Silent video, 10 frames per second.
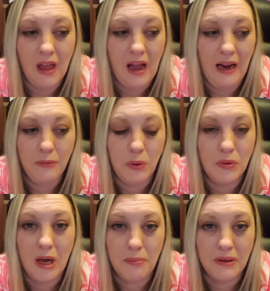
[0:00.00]
I
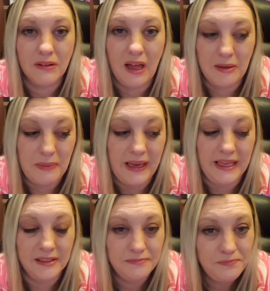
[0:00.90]
woke up in a lot of
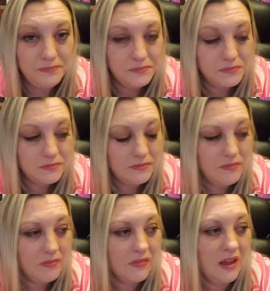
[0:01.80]
pain,
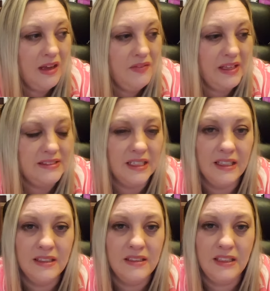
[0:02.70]
and they
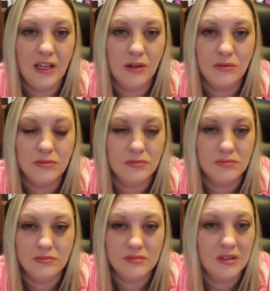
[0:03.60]
did,
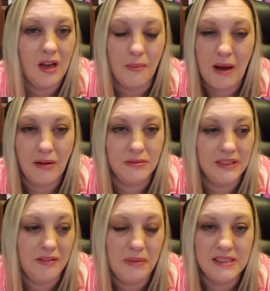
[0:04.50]
come out and
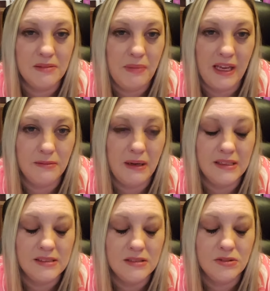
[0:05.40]
give me some pain
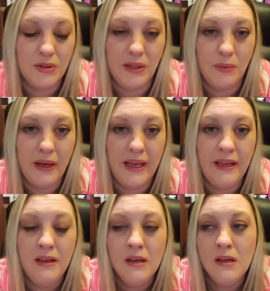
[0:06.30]
medicines right
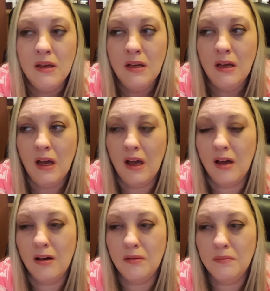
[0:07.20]
away.
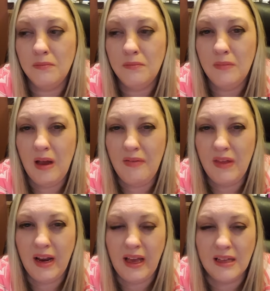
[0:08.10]
And
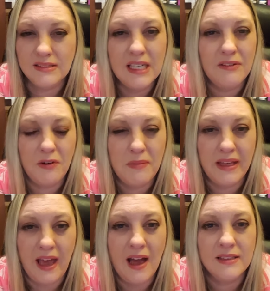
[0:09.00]
then I got sick from the
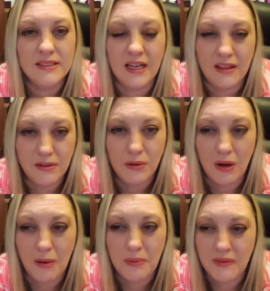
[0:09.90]
gas, and I threw
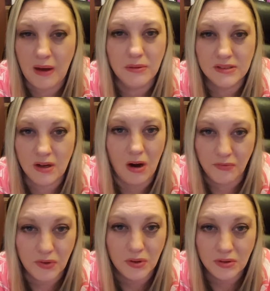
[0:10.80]
up, and that was
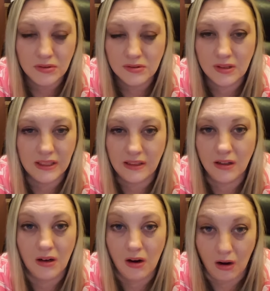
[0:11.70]
awful, like
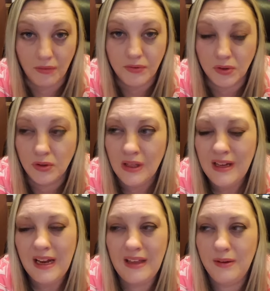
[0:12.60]
awful.
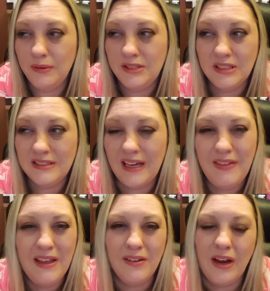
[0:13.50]
And there was just, I
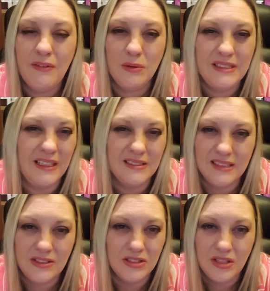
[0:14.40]
think a lot of it was
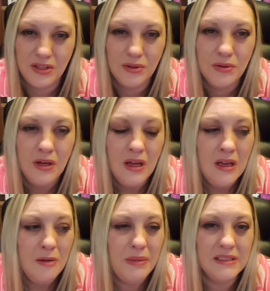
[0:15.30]
anesthesia too,
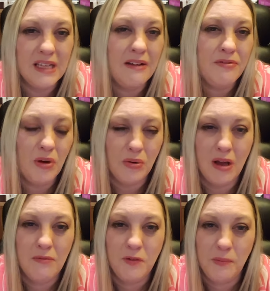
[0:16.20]
because I've thrown
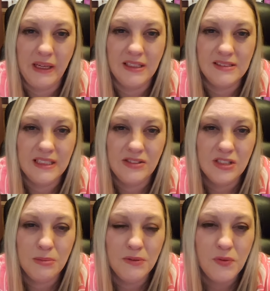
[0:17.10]
up from
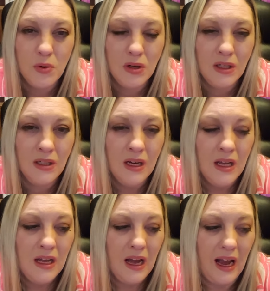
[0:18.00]
anesthesia before.
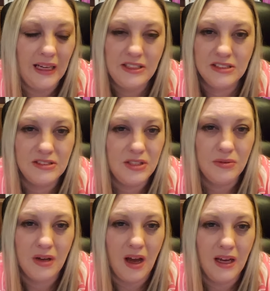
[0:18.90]
I just do
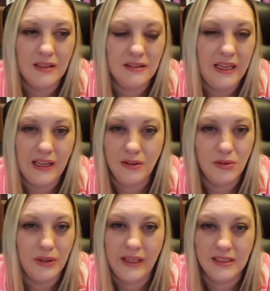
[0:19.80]
not
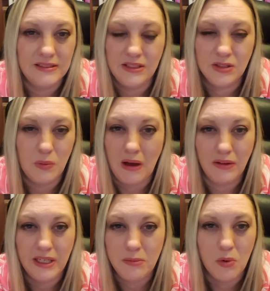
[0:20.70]
handle anesthesia well
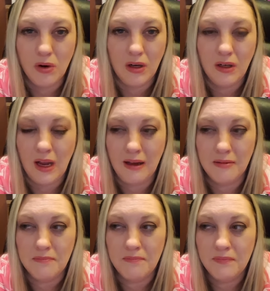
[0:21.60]
anymore.
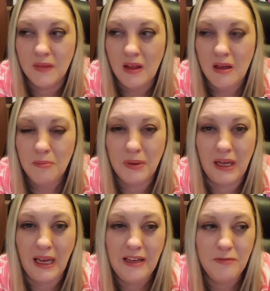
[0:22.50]
But
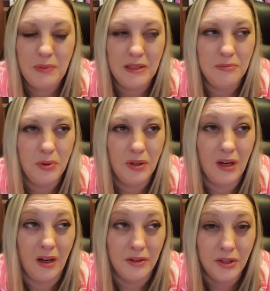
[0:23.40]
I have been put
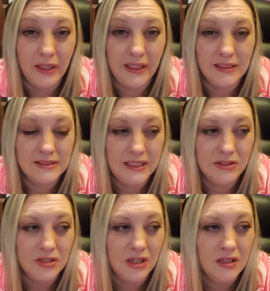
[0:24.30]
under
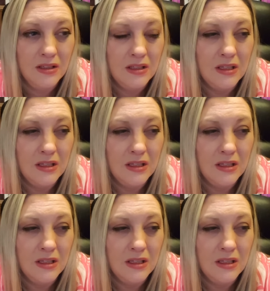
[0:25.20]
anesthesia.